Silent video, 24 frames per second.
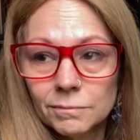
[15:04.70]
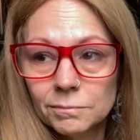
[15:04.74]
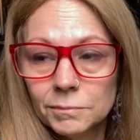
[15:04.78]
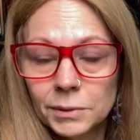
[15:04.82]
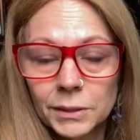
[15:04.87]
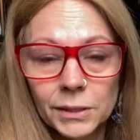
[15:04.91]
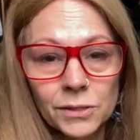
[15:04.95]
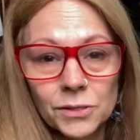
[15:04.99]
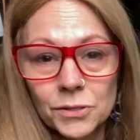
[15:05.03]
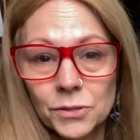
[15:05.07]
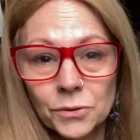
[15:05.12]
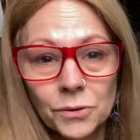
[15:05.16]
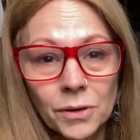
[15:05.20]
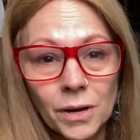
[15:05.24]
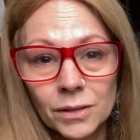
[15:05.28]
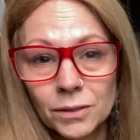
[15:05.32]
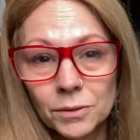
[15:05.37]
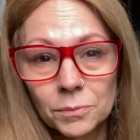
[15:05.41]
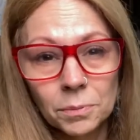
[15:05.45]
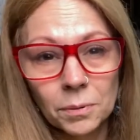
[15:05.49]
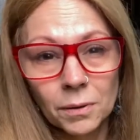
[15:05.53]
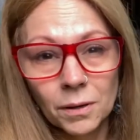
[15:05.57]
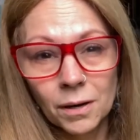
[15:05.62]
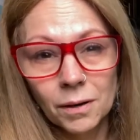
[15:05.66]
Because you're not
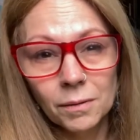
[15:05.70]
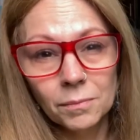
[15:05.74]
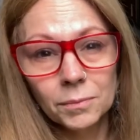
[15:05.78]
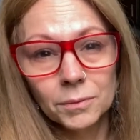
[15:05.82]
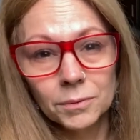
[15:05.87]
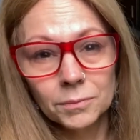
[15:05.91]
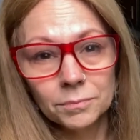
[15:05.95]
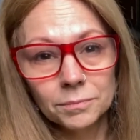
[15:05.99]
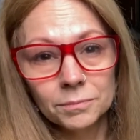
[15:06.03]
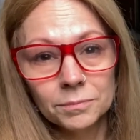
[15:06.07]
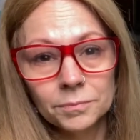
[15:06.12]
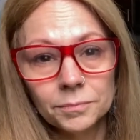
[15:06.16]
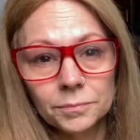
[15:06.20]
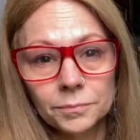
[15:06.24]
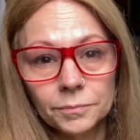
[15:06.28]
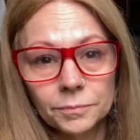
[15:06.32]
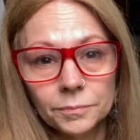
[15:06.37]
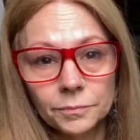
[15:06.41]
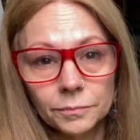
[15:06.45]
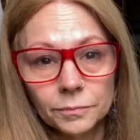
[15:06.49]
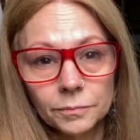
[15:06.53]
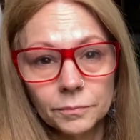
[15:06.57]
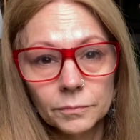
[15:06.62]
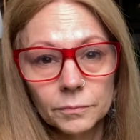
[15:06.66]
the problem.
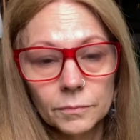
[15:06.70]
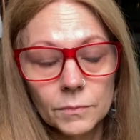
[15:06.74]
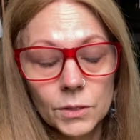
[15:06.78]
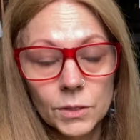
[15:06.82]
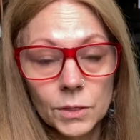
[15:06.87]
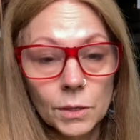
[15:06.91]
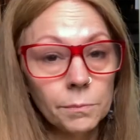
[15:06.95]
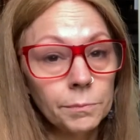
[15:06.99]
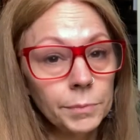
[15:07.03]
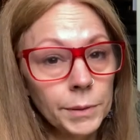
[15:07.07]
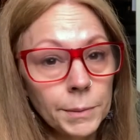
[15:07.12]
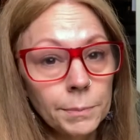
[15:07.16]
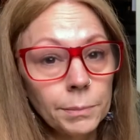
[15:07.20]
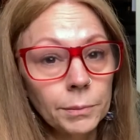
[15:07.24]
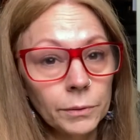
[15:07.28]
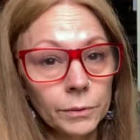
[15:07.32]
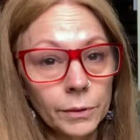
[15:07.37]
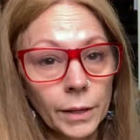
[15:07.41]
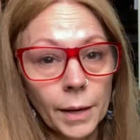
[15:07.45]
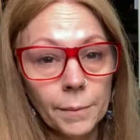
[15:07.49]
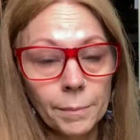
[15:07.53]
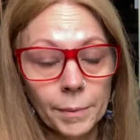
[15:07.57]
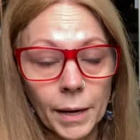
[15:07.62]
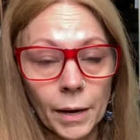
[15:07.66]
Some people are
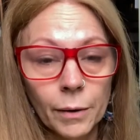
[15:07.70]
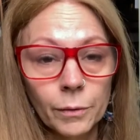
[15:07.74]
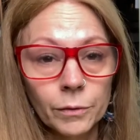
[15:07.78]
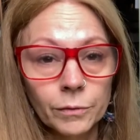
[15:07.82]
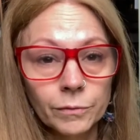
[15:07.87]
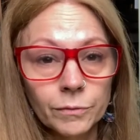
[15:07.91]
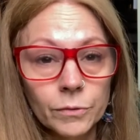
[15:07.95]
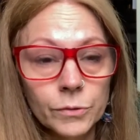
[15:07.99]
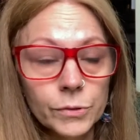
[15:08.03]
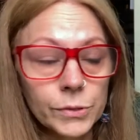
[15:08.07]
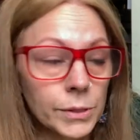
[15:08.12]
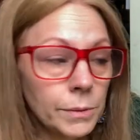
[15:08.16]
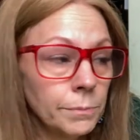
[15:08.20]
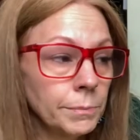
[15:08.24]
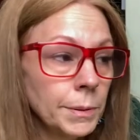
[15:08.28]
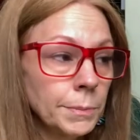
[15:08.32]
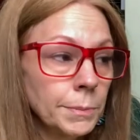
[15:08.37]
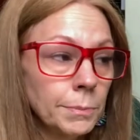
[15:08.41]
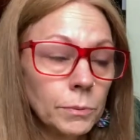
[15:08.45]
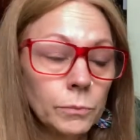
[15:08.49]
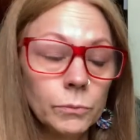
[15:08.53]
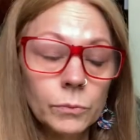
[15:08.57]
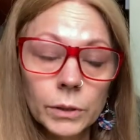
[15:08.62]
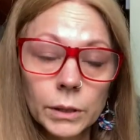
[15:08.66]
that powerful. Some
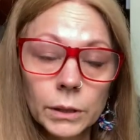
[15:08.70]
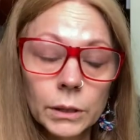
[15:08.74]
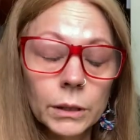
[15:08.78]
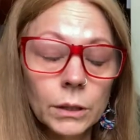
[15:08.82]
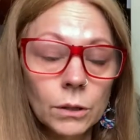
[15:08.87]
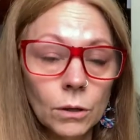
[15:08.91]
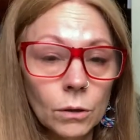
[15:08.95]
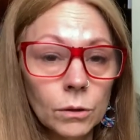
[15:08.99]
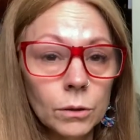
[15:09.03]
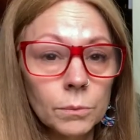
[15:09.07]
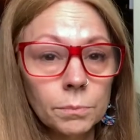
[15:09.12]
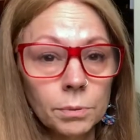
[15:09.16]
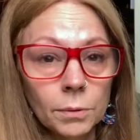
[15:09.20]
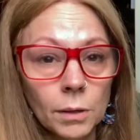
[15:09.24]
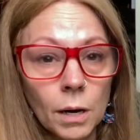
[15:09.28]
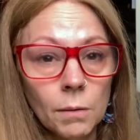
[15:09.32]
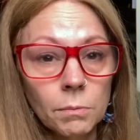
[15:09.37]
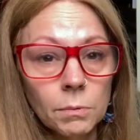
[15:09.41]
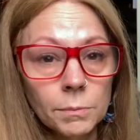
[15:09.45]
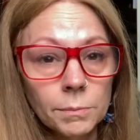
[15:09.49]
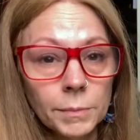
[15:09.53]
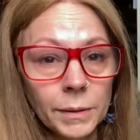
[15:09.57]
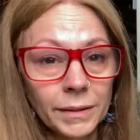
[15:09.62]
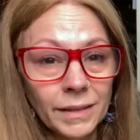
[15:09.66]
people really are the
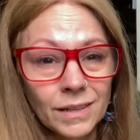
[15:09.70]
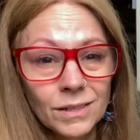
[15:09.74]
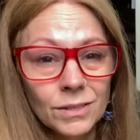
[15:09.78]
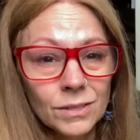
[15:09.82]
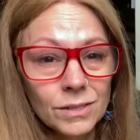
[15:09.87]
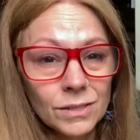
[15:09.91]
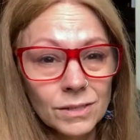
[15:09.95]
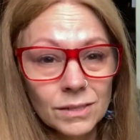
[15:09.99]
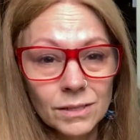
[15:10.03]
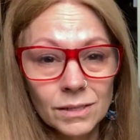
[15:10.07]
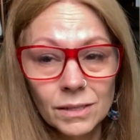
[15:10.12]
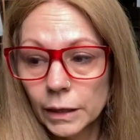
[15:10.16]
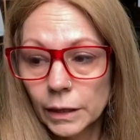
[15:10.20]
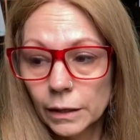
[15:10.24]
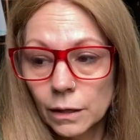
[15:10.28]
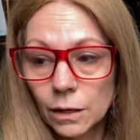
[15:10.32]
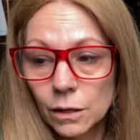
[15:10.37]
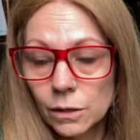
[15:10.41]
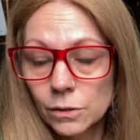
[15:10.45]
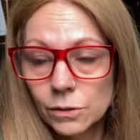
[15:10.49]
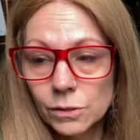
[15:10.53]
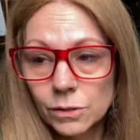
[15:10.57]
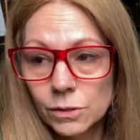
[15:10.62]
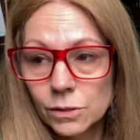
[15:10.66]
problem and they just, they
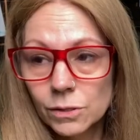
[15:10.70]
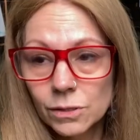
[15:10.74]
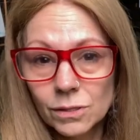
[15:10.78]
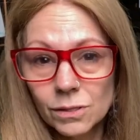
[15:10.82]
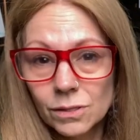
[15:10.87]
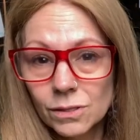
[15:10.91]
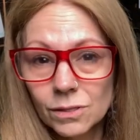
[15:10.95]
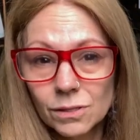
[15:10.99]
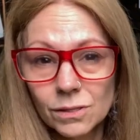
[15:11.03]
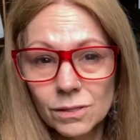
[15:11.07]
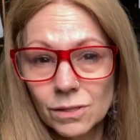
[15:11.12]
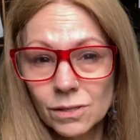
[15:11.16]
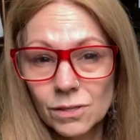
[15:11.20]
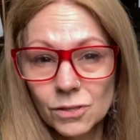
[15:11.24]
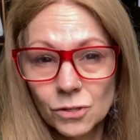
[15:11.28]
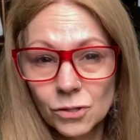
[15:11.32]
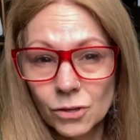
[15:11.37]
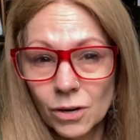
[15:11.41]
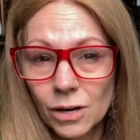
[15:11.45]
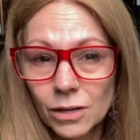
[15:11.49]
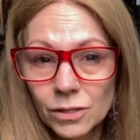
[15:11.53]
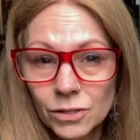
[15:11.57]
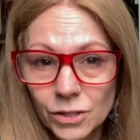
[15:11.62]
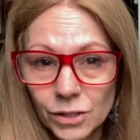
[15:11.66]
cause
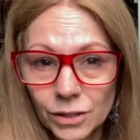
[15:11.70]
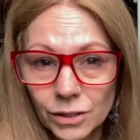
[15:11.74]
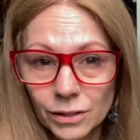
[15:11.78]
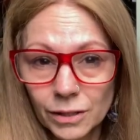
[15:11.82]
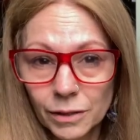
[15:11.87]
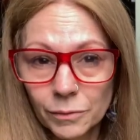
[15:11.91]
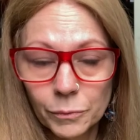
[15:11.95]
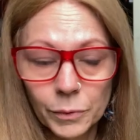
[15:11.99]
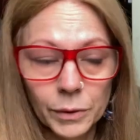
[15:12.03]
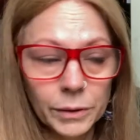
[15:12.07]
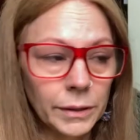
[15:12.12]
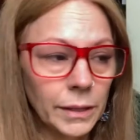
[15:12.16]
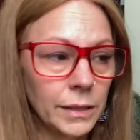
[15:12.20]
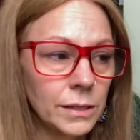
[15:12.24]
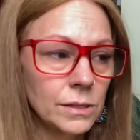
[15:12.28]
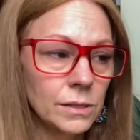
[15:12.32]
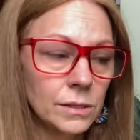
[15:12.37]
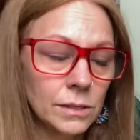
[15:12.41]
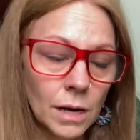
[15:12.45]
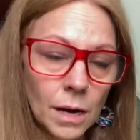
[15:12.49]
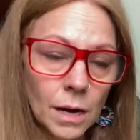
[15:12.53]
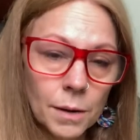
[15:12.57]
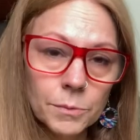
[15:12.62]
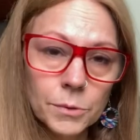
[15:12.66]
destruction. And when they
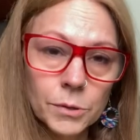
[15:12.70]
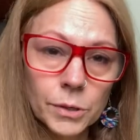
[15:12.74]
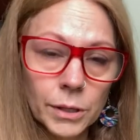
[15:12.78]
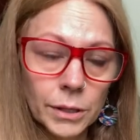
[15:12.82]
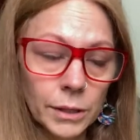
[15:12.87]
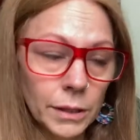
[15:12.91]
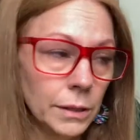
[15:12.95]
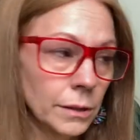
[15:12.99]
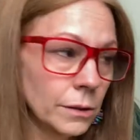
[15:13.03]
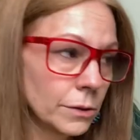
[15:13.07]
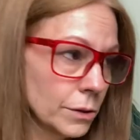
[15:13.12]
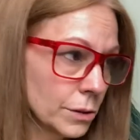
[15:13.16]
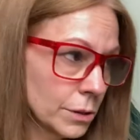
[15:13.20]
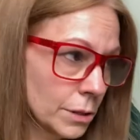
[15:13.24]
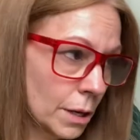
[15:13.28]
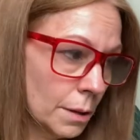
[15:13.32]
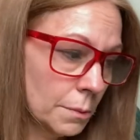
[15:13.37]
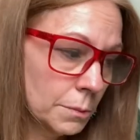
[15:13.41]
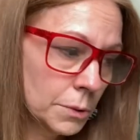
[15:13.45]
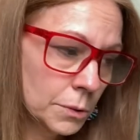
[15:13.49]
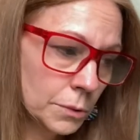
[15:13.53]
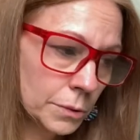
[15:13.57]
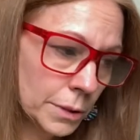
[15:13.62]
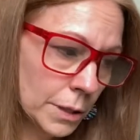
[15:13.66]
stop drinking or
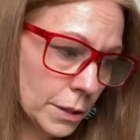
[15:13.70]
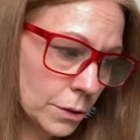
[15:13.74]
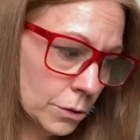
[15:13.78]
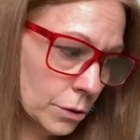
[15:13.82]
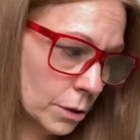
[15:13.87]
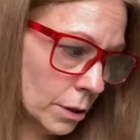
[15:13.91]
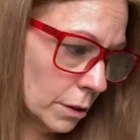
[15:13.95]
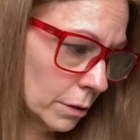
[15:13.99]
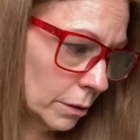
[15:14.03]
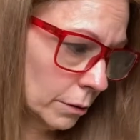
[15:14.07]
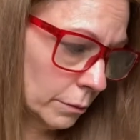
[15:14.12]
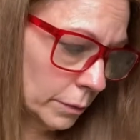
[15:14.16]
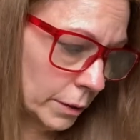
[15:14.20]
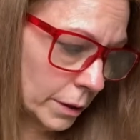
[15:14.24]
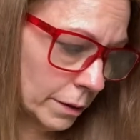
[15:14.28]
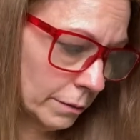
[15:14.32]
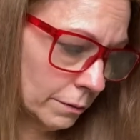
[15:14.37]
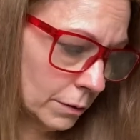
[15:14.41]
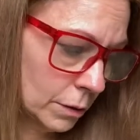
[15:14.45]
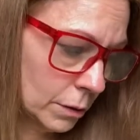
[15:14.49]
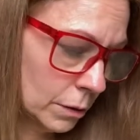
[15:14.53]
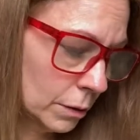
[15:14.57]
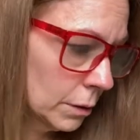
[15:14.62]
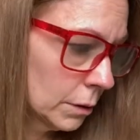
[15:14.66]
stop doing that drug or
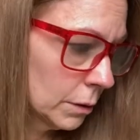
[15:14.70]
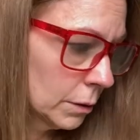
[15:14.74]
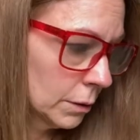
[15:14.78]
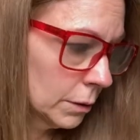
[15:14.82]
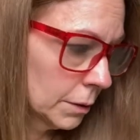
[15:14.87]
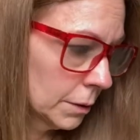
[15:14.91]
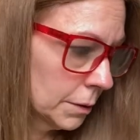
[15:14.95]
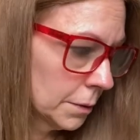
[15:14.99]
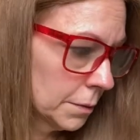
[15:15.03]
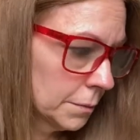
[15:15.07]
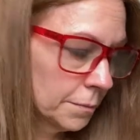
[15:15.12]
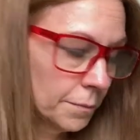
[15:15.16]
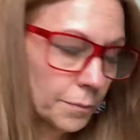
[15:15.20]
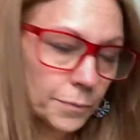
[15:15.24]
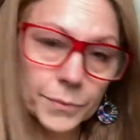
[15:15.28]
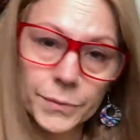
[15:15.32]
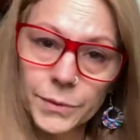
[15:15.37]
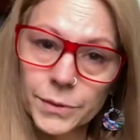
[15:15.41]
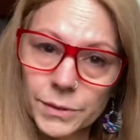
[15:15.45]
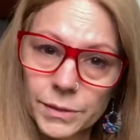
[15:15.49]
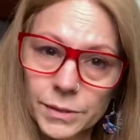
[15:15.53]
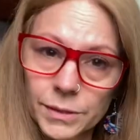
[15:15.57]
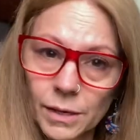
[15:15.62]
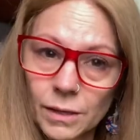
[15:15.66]
whatever,
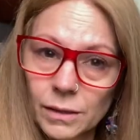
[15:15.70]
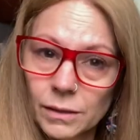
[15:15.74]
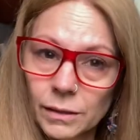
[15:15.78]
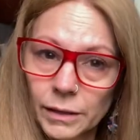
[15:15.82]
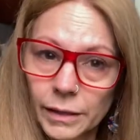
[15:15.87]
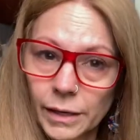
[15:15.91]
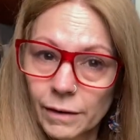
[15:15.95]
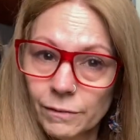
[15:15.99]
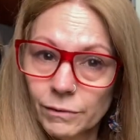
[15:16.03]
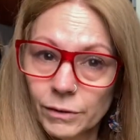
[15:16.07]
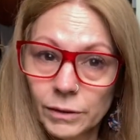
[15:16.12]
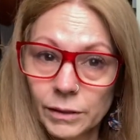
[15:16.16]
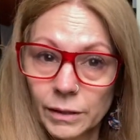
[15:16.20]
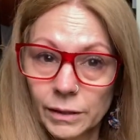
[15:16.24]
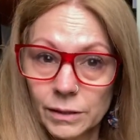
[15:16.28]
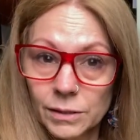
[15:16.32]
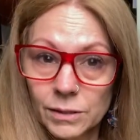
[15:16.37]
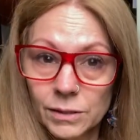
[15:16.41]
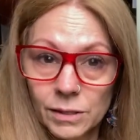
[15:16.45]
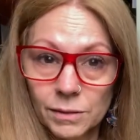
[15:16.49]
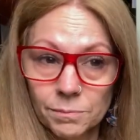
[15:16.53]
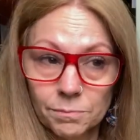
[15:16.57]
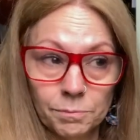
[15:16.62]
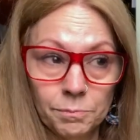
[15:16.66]
suddenly
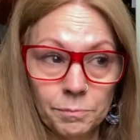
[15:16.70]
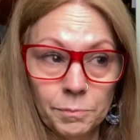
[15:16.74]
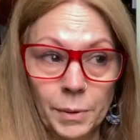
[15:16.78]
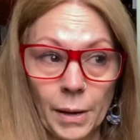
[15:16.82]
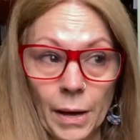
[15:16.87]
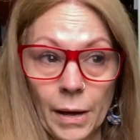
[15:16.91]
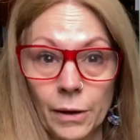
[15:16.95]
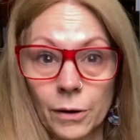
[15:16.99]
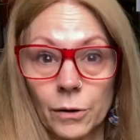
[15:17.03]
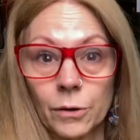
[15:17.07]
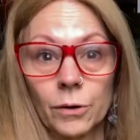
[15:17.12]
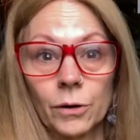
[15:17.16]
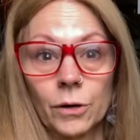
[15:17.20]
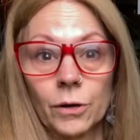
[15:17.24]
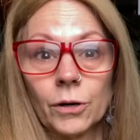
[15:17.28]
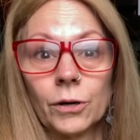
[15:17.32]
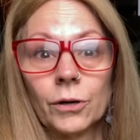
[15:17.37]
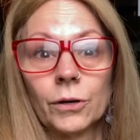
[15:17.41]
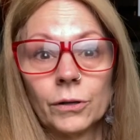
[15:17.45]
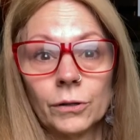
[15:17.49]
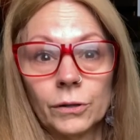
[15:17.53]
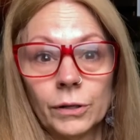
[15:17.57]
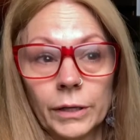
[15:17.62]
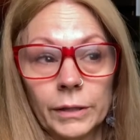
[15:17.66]
everything's better.
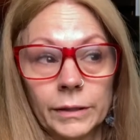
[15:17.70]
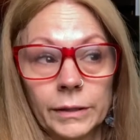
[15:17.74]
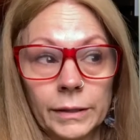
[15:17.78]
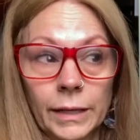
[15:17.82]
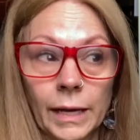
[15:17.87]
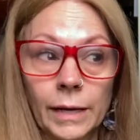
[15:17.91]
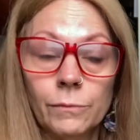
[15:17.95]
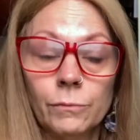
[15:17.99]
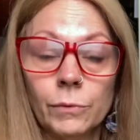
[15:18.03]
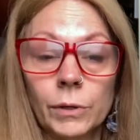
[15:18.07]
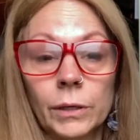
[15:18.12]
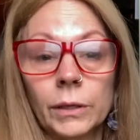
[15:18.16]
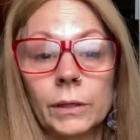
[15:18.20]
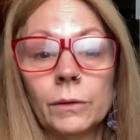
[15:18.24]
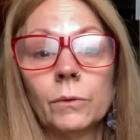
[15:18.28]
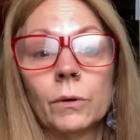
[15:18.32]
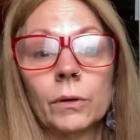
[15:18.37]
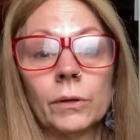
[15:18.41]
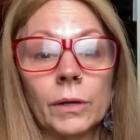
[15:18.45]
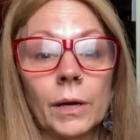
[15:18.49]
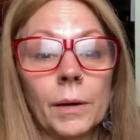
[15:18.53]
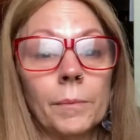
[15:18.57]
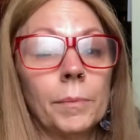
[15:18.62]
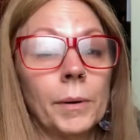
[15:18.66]
Like they really
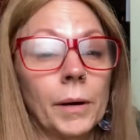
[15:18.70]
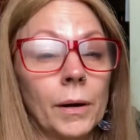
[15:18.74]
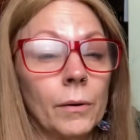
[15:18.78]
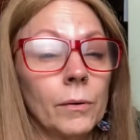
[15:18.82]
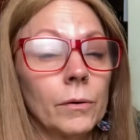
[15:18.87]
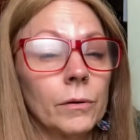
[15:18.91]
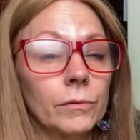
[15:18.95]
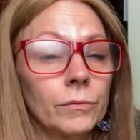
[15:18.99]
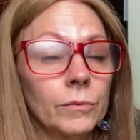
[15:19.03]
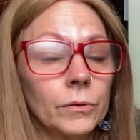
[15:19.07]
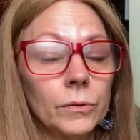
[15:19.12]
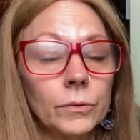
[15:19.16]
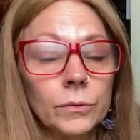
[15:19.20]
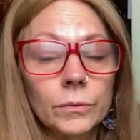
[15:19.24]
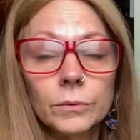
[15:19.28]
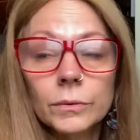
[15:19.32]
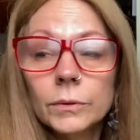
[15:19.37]
were that powerful.